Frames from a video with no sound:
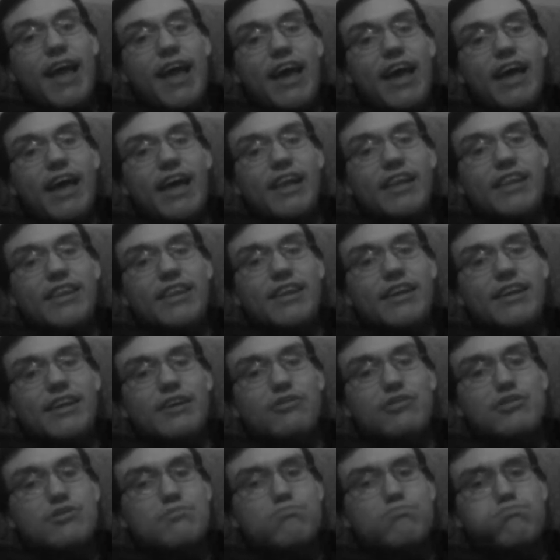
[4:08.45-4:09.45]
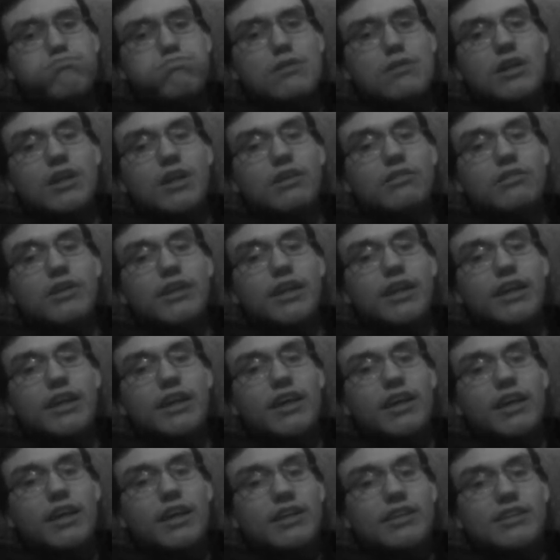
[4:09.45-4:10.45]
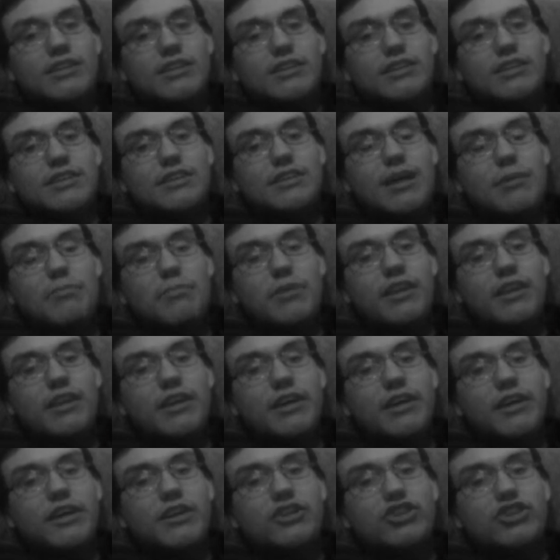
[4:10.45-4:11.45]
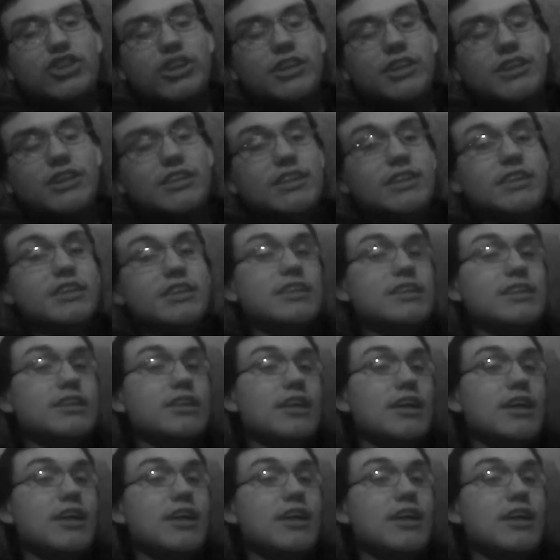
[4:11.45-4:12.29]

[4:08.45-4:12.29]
and it was bloody ridiculous. I mean, like, Jesus.